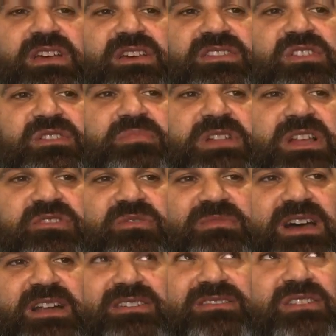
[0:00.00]
So to play
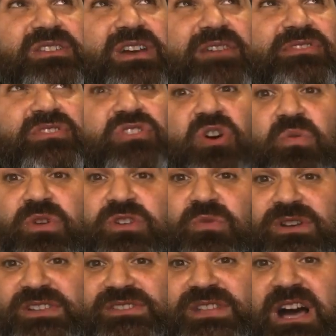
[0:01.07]
chromatically, you have to know where you
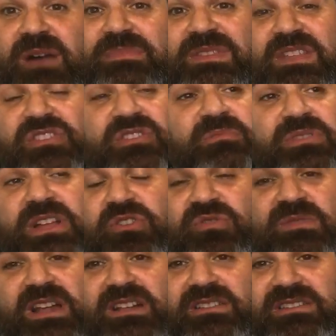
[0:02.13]
want to stop, and then you can play
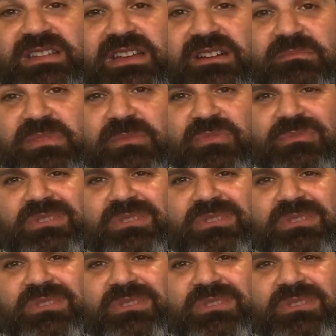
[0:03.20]
chromatically there, and people will be